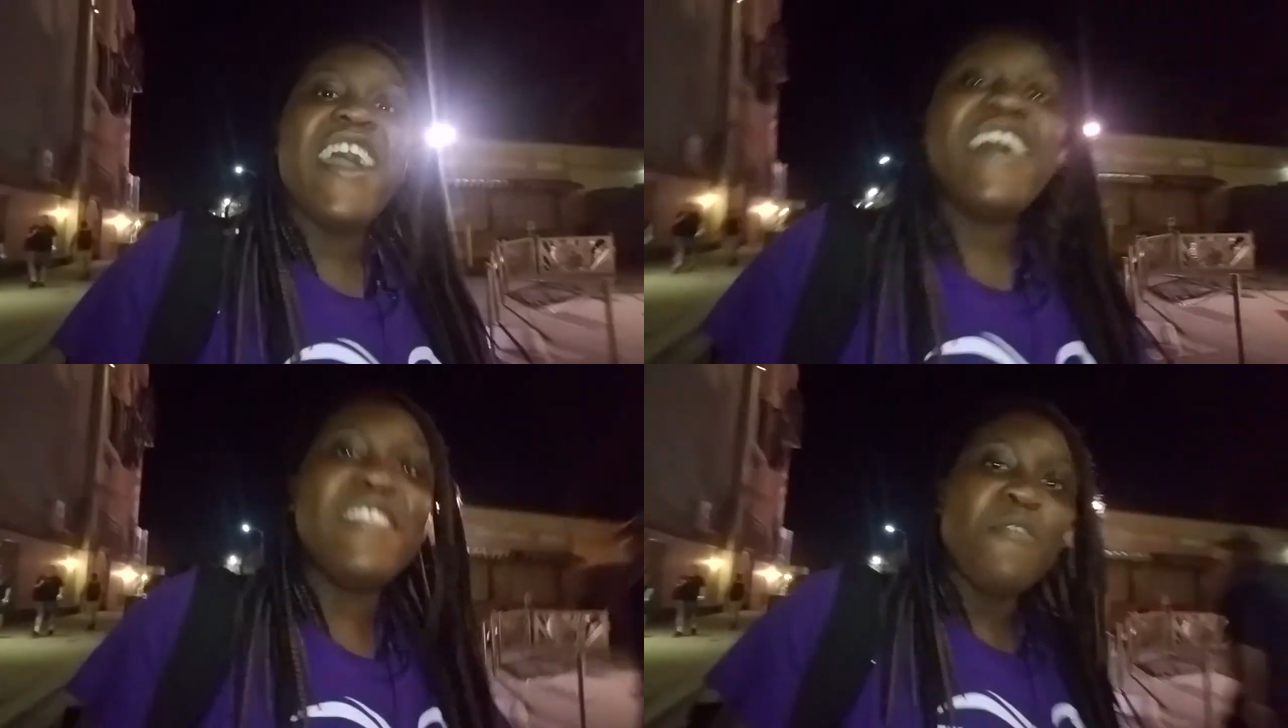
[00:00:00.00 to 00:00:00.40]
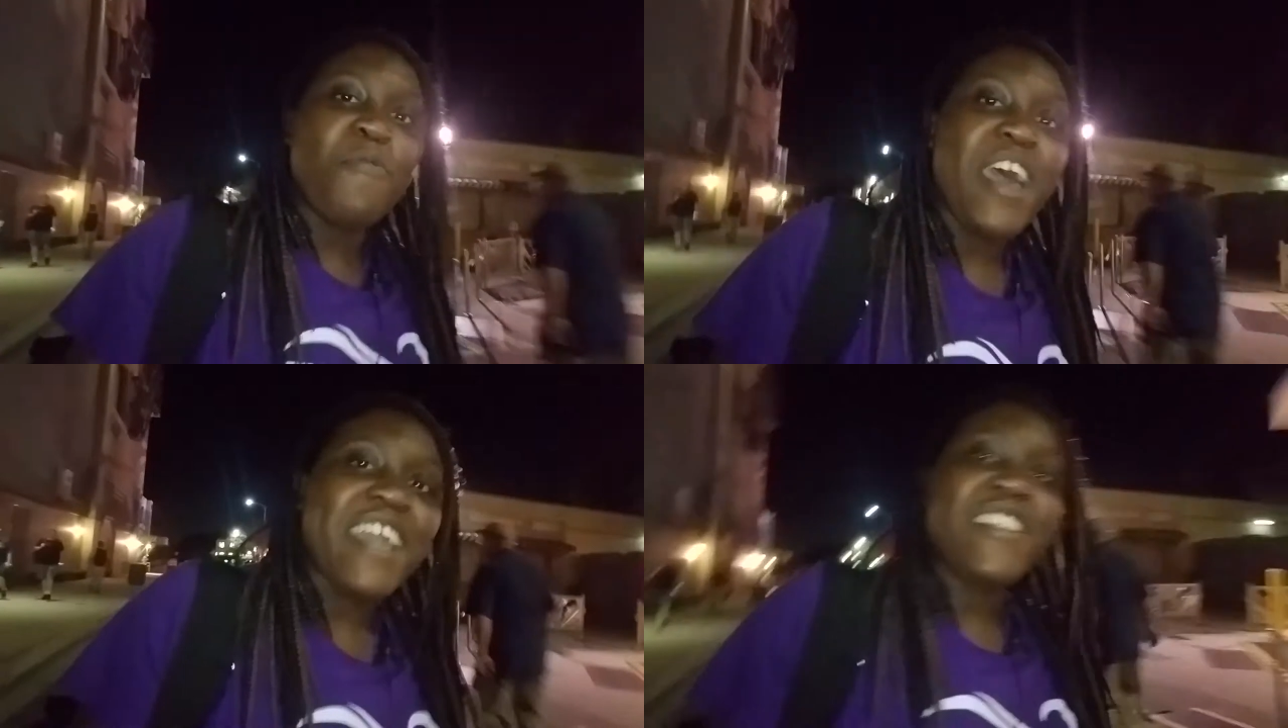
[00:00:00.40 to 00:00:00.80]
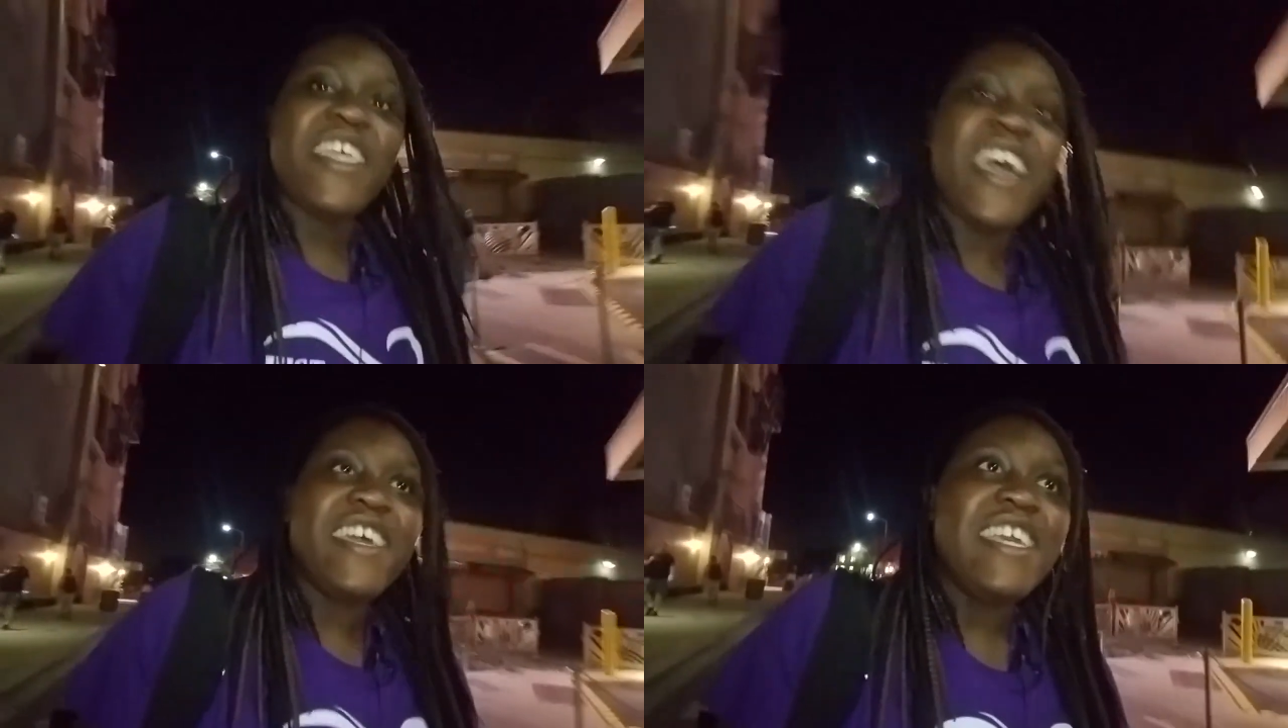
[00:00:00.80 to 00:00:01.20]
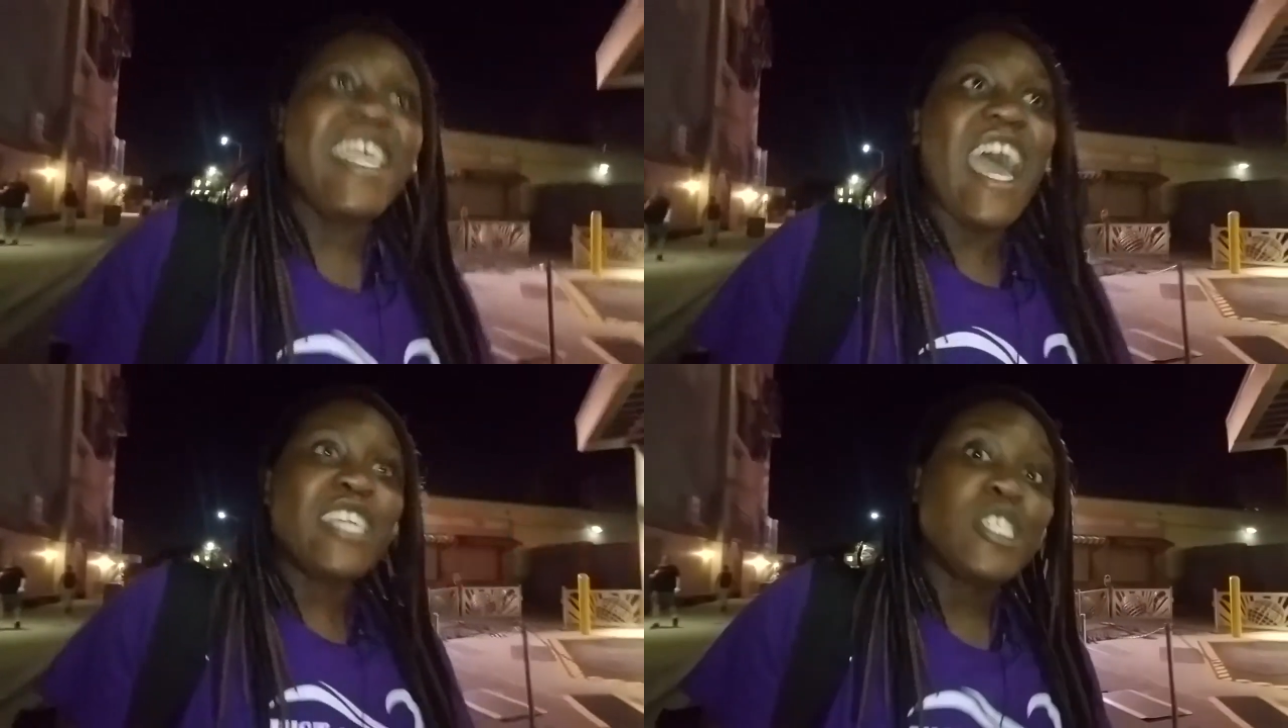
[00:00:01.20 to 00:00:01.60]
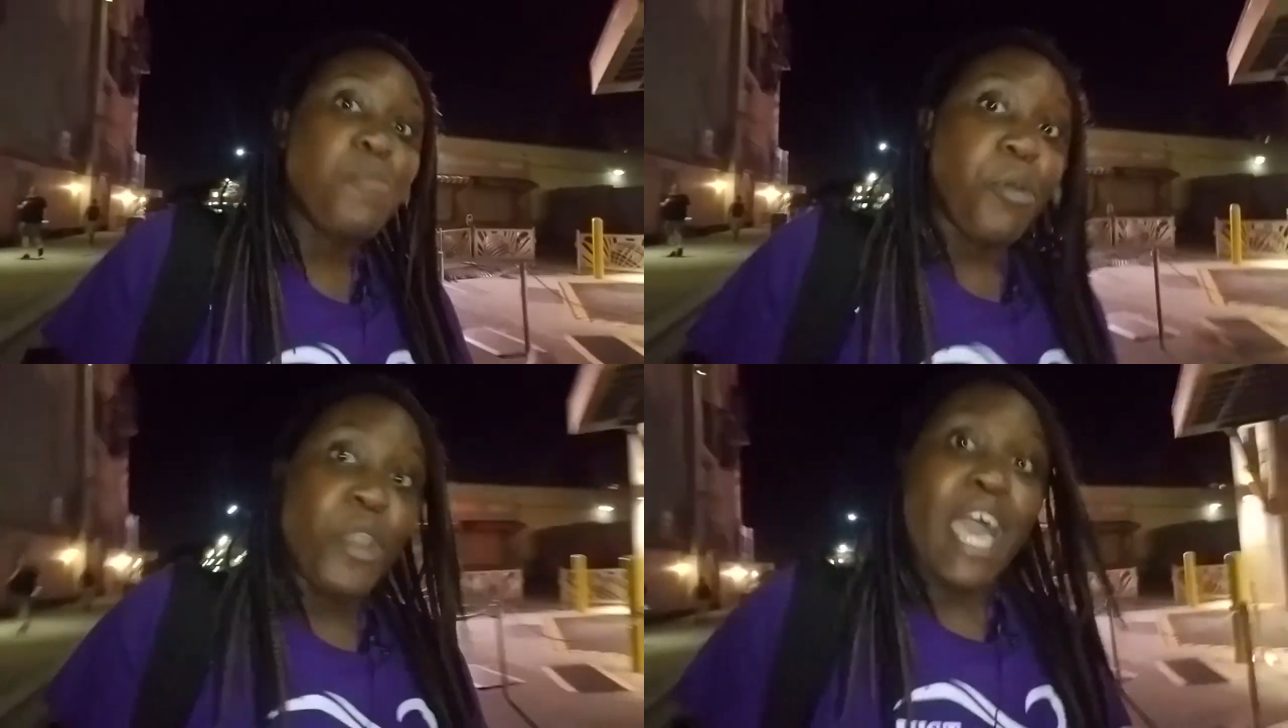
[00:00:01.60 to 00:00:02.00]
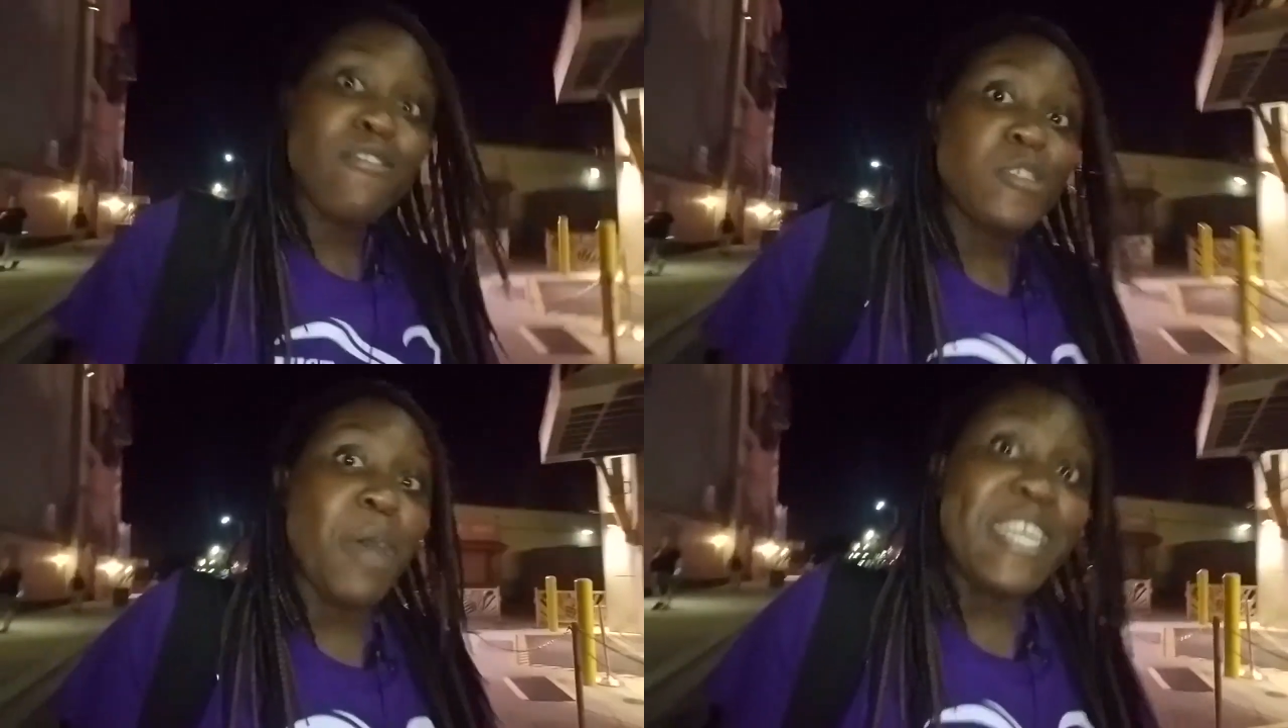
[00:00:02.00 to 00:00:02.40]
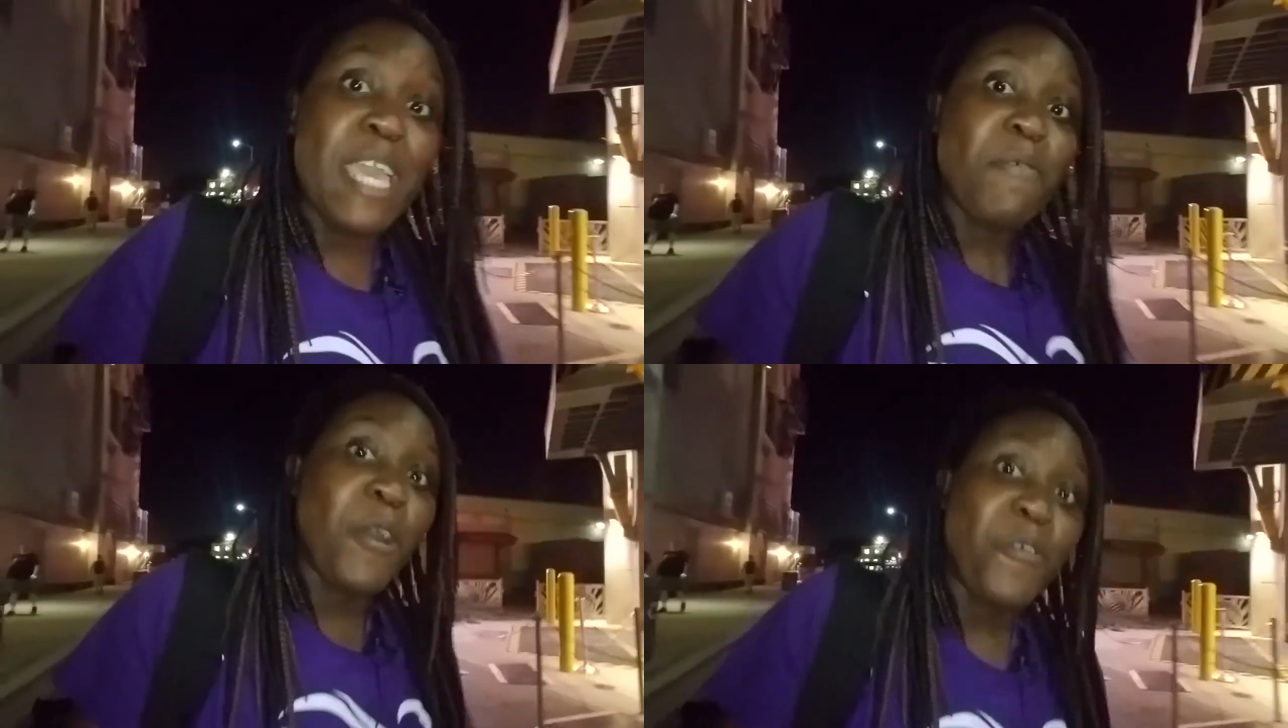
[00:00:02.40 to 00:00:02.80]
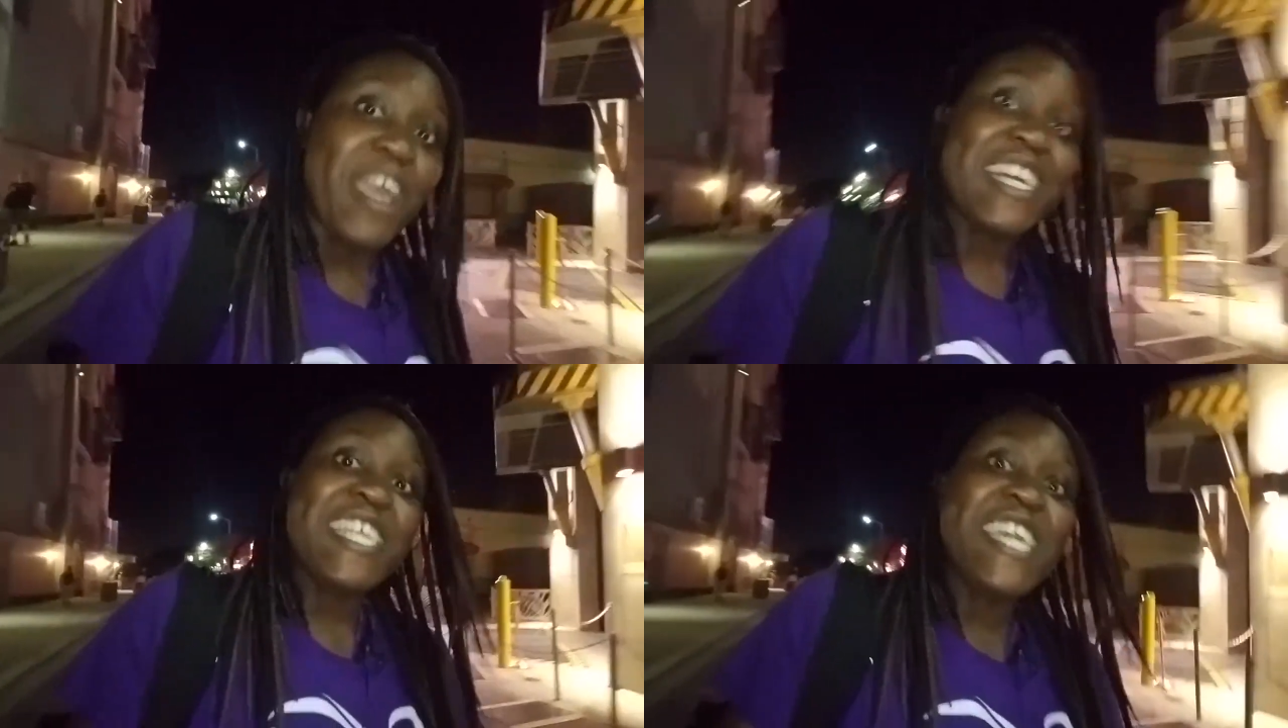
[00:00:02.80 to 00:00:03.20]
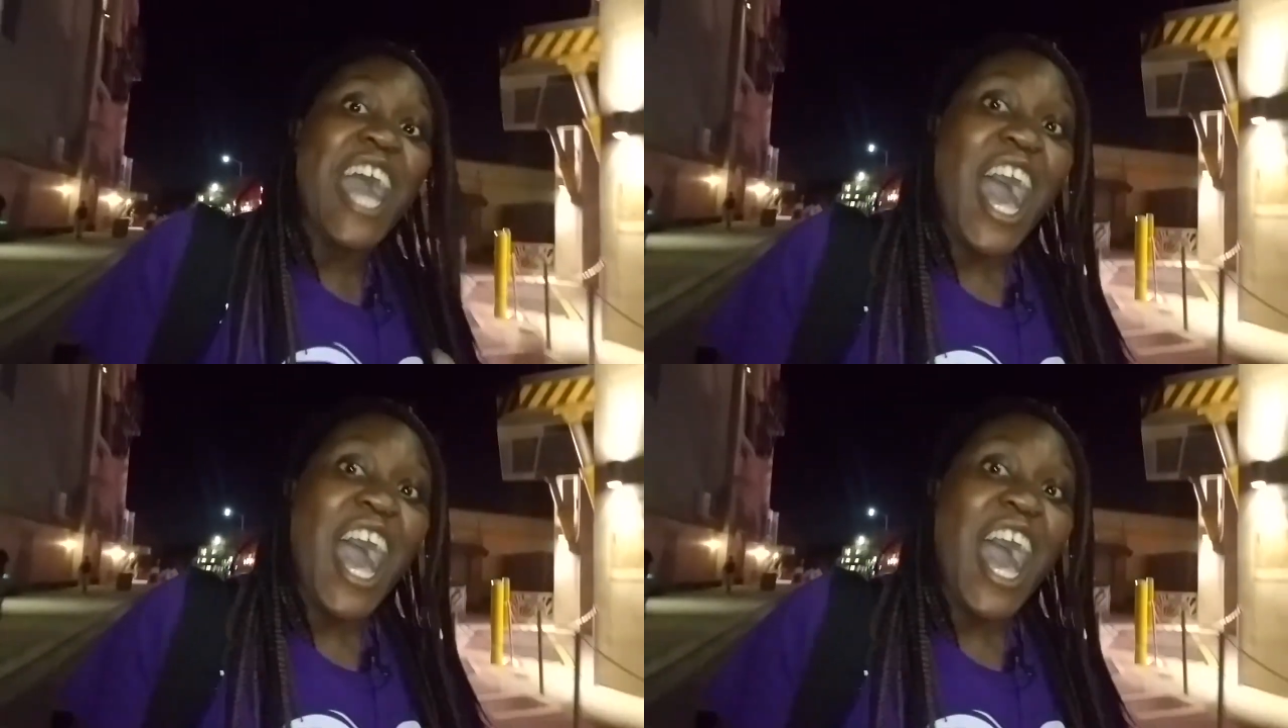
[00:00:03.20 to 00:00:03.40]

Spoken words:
And the fact that it actually pronounced my name correctly,